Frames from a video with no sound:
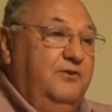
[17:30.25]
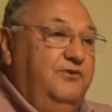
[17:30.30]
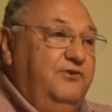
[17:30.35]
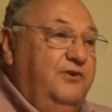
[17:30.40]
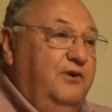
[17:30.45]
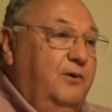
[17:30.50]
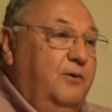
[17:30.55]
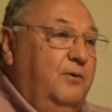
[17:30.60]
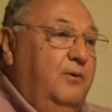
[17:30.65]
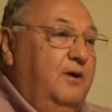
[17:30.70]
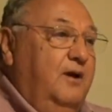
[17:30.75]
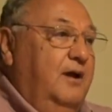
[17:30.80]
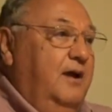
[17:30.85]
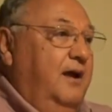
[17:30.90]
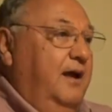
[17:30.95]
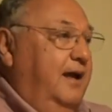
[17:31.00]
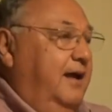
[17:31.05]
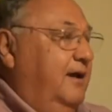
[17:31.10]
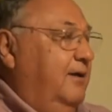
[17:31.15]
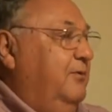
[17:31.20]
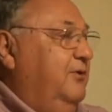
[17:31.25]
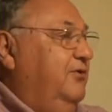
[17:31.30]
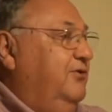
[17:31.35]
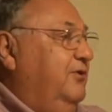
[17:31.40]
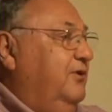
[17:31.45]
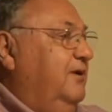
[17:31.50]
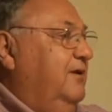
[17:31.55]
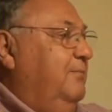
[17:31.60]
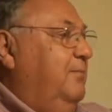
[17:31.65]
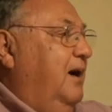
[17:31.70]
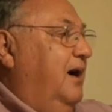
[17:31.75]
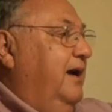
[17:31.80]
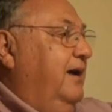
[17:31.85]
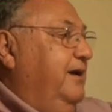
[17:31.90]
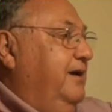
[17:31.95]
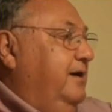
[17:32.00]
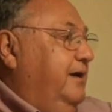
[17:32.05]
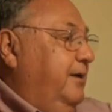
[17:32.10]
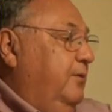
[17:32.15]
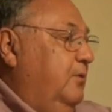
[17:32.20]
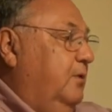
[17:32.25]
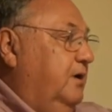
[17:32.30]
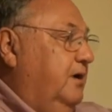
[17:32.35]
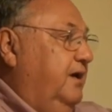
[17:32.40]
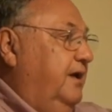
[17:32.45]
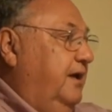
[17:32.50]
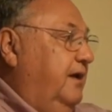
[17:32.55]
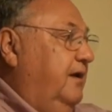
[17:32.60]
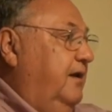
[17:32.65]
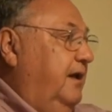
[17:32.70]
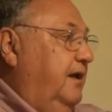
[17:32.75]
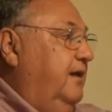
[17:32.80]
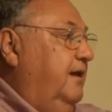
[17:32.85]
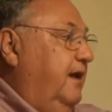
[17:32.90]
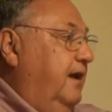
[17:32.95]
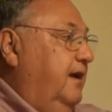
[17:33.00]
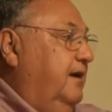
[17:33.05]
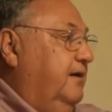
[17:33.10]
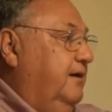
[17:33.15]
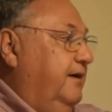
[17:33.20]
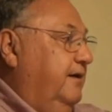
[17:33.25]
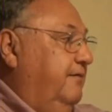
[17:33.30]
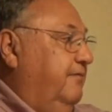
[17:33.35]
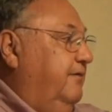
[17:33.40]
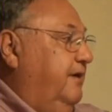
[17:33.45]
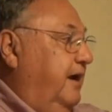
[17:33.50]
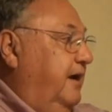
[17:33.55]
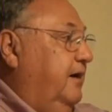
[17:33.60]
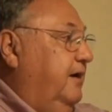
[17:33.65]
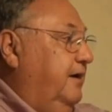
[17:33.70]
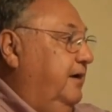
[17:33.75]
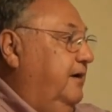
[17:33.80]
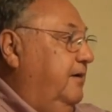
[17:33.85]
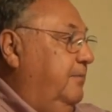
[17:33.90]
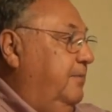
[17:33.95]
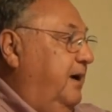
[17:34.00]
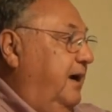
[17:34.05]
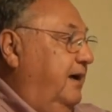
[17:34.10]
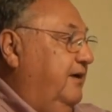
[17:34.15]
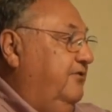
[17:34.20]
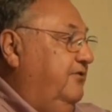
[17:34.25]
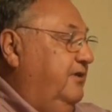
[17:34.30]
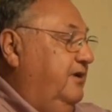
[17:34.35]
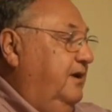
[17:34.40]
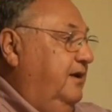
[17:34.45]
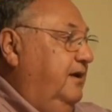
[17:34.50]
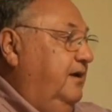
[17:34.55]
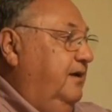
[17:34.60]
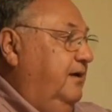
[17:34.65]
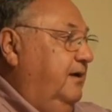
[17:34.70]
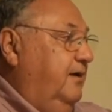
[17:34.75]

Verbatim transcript: So, and it was sort of pioneering work in, in the area of carrying capacity.